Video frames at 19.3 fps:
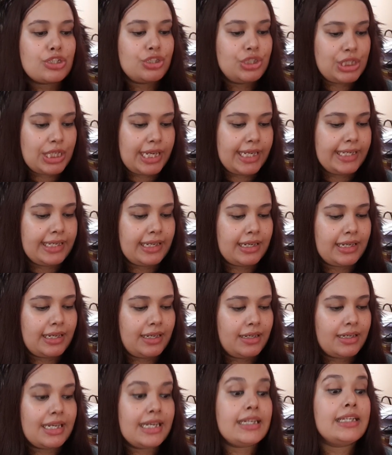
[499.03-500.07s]
Jaya,
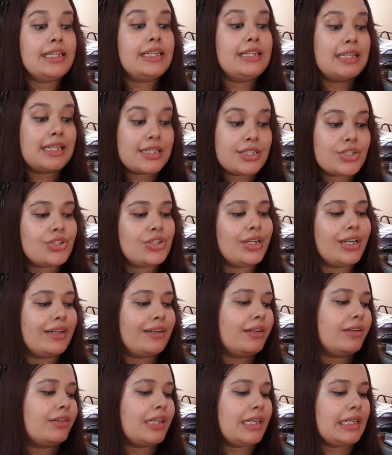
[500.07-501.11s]
an
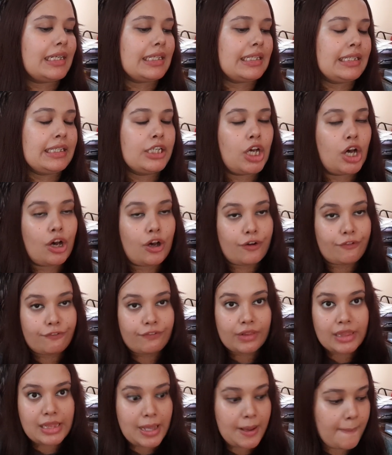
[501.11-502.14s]
illustrated retelling of
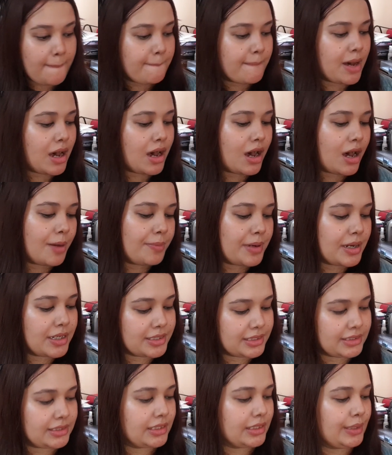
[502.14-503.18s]
the
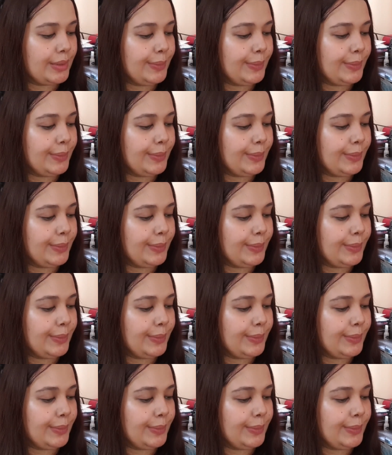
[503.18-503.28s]
Mahabharat